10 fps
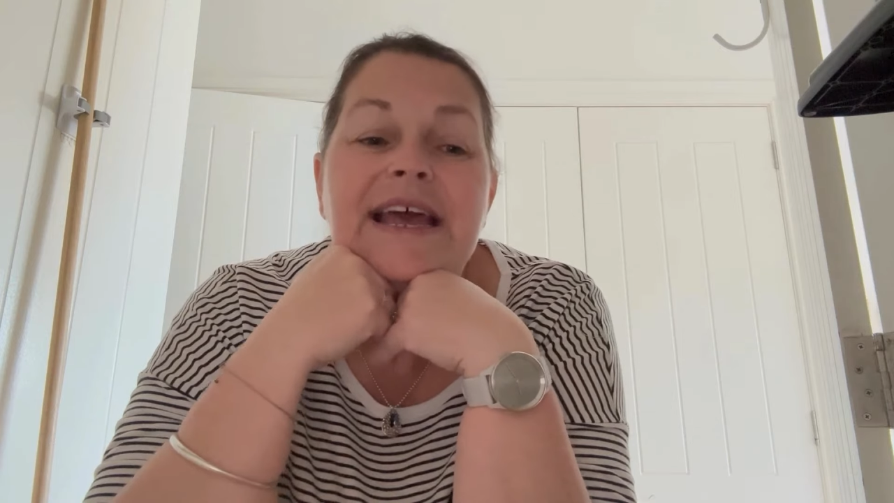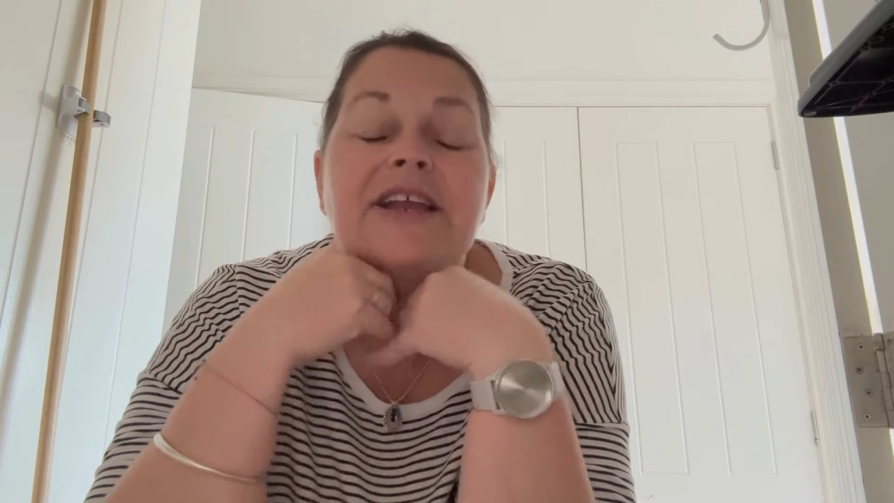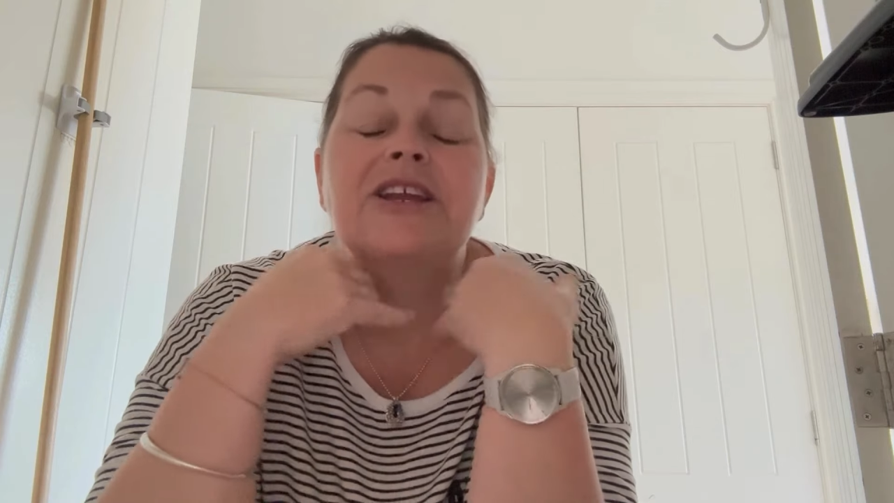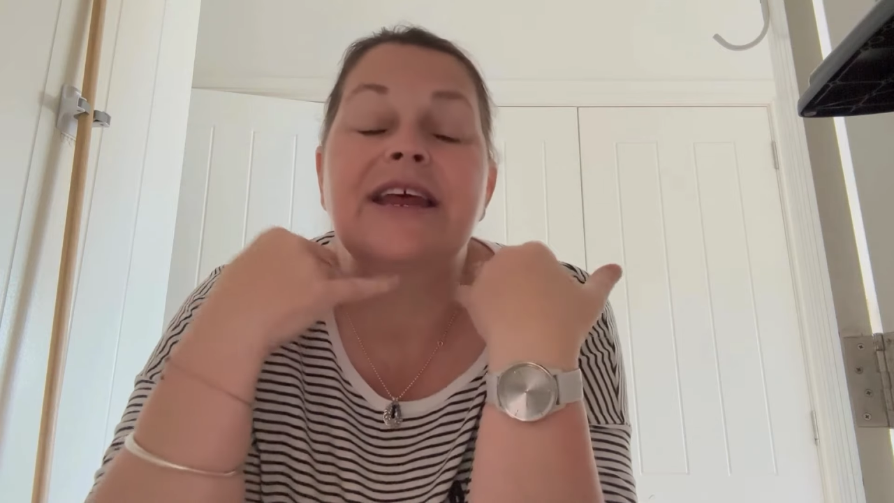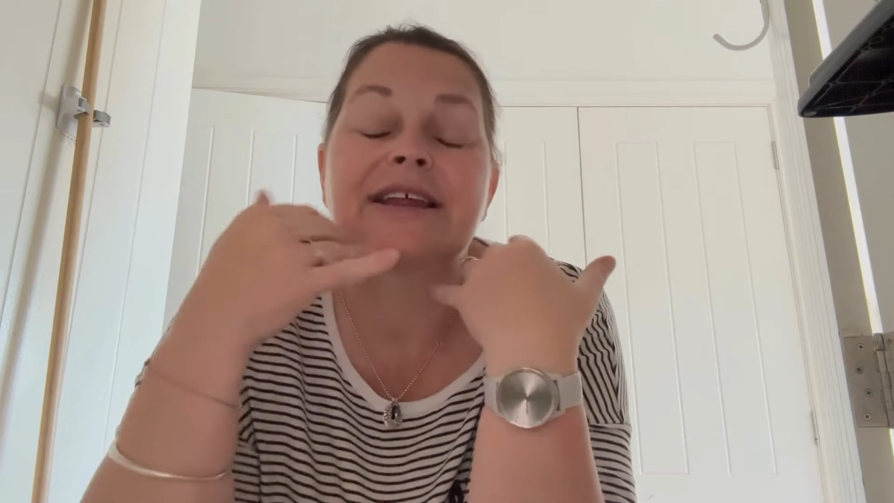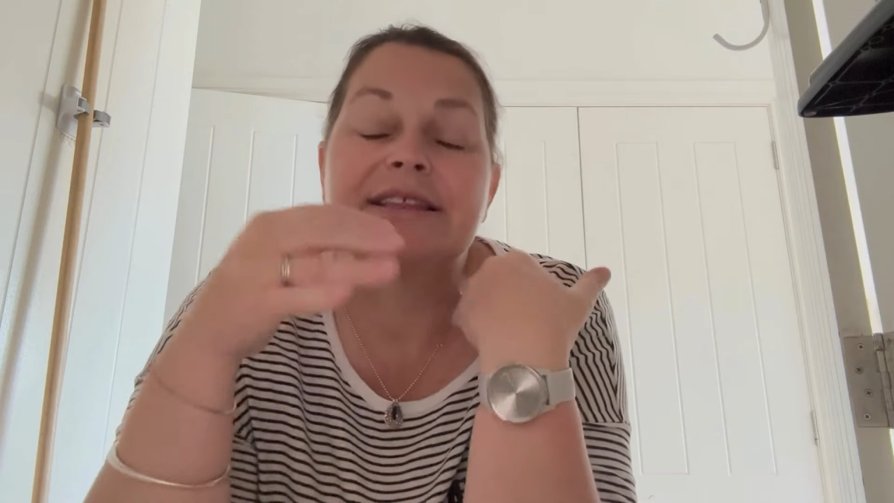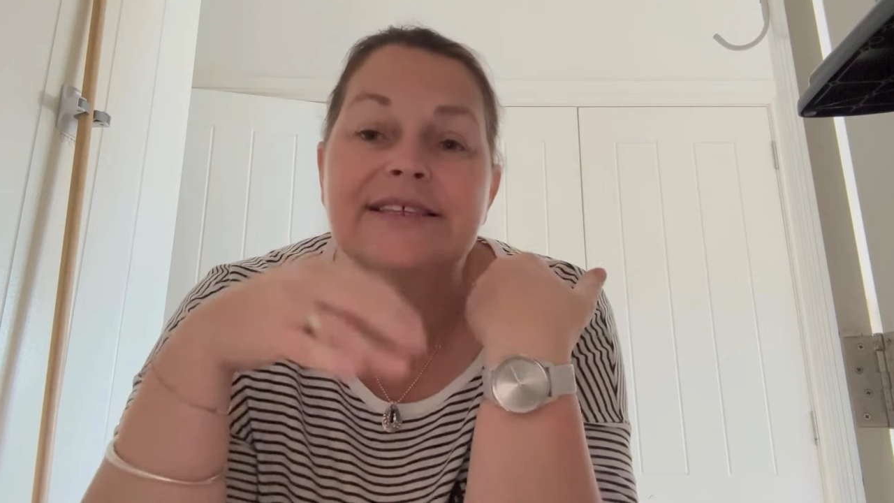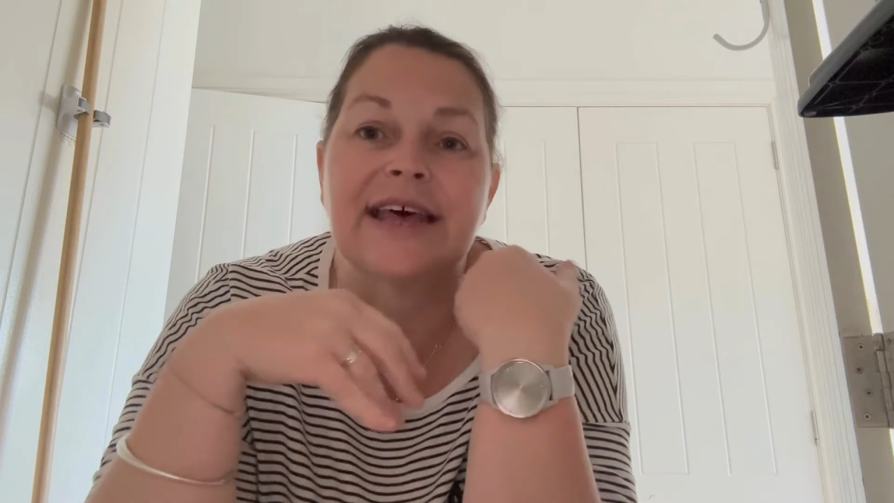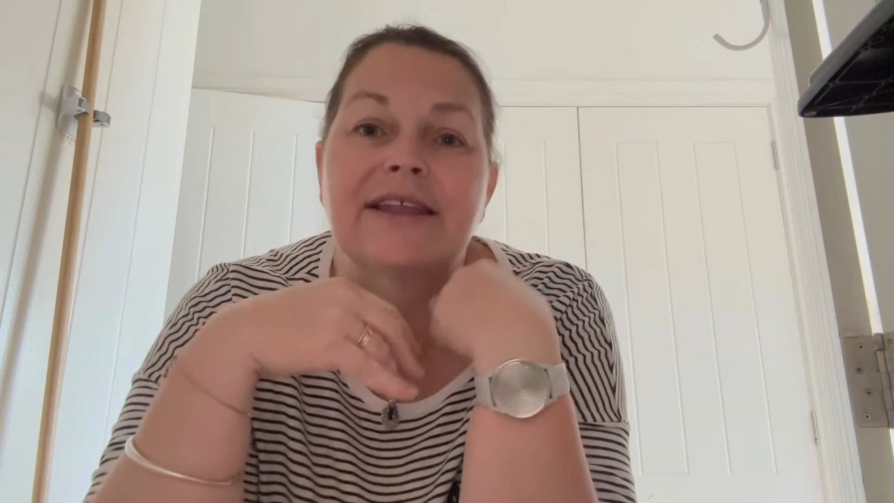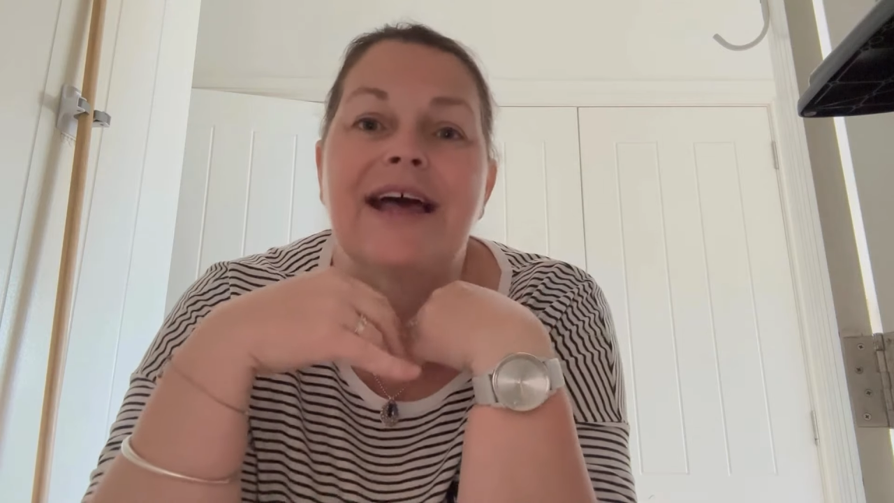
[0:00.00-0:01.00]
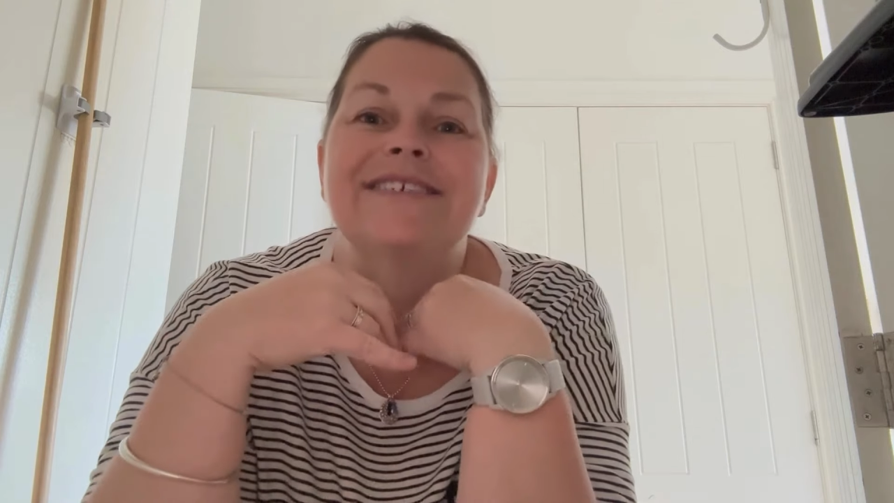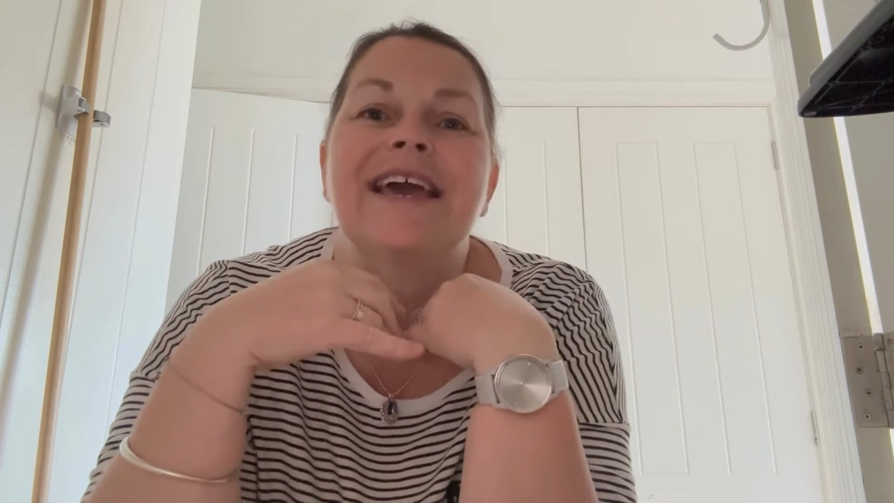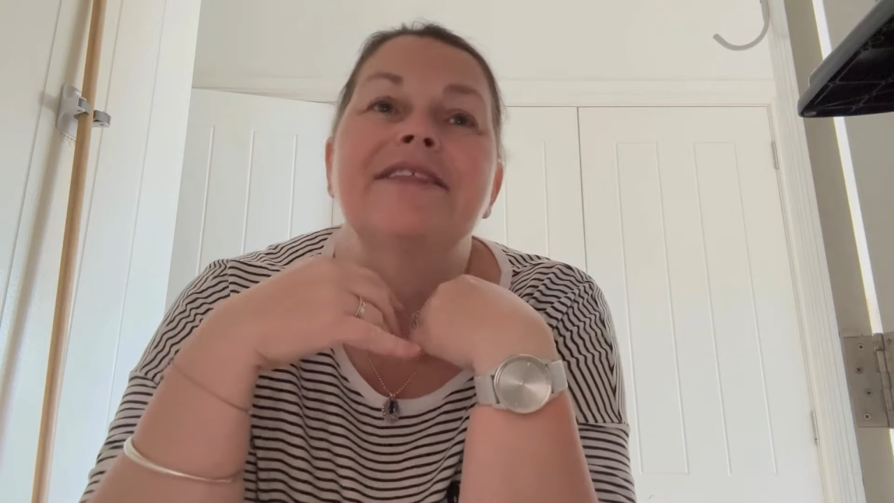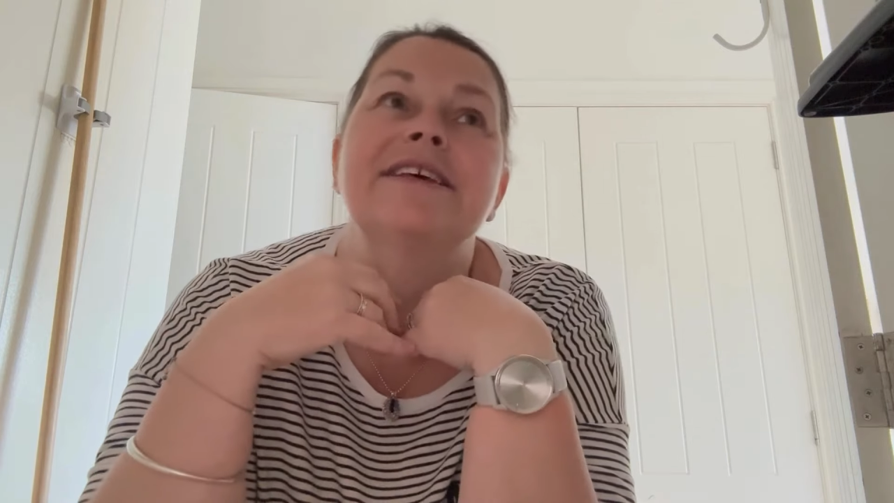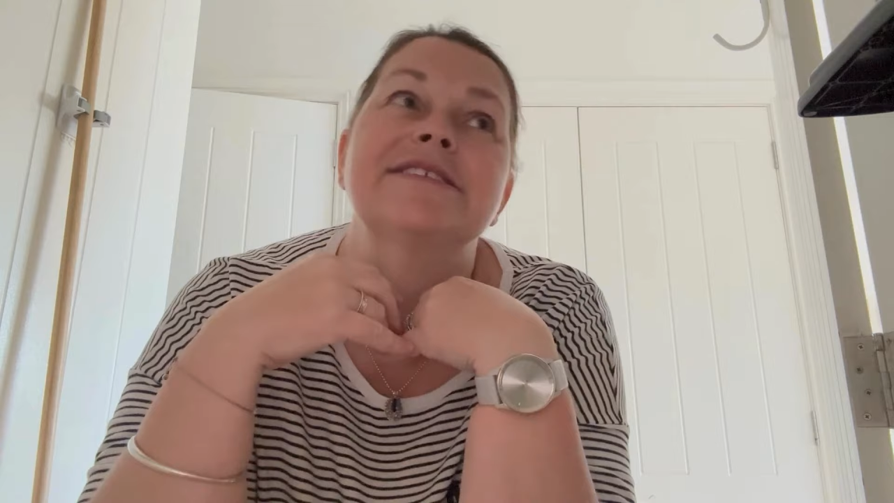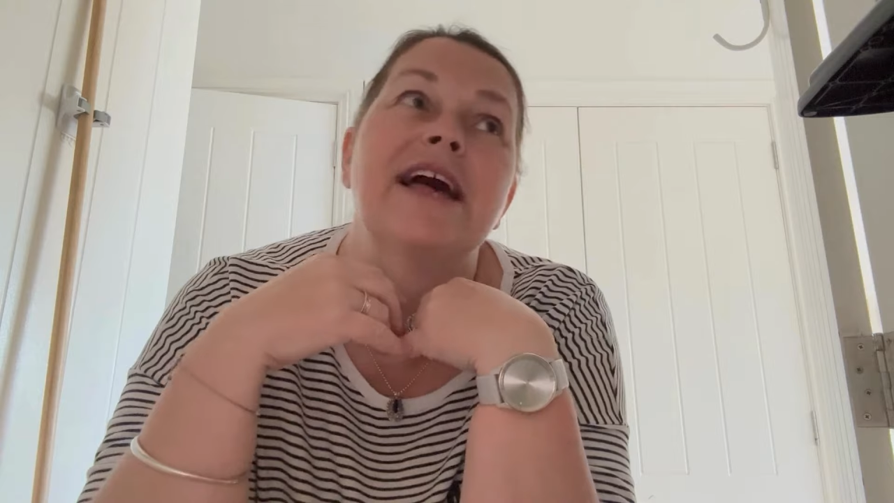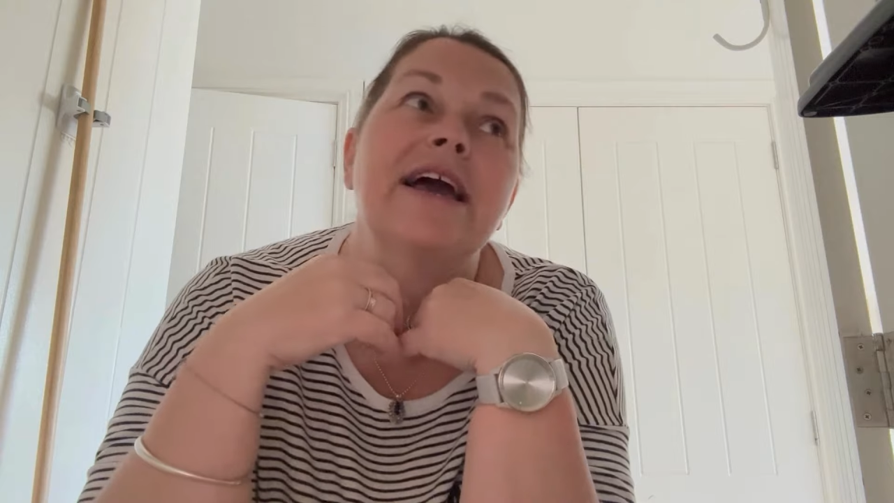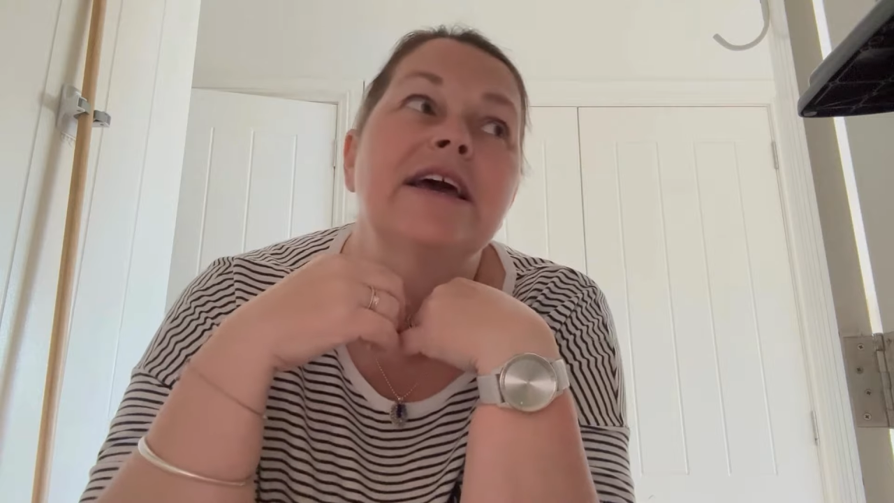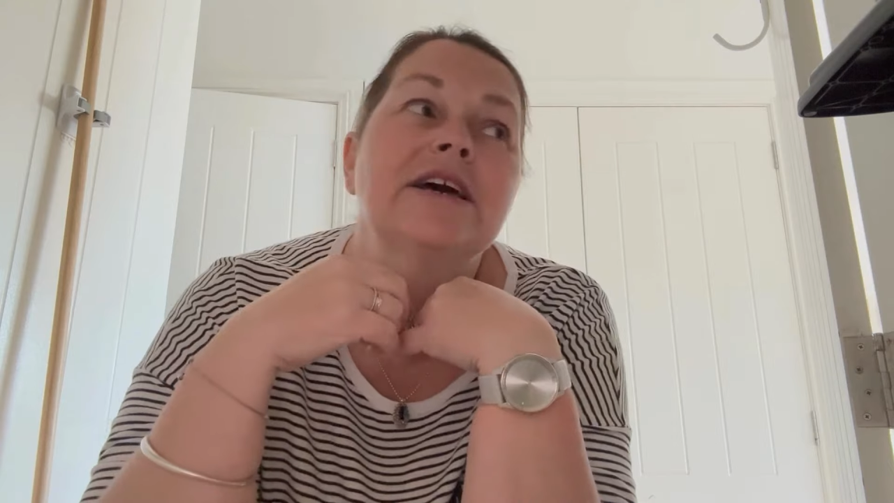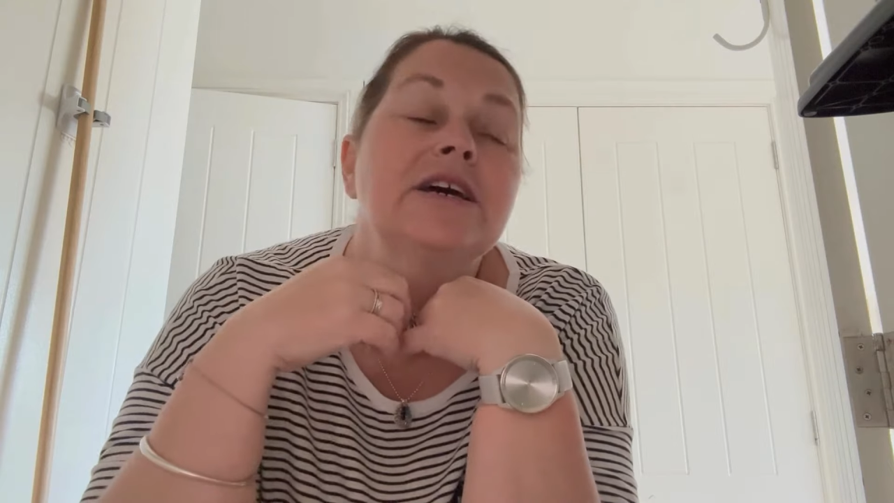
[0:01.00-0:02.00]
And you needed the sunlight to get things like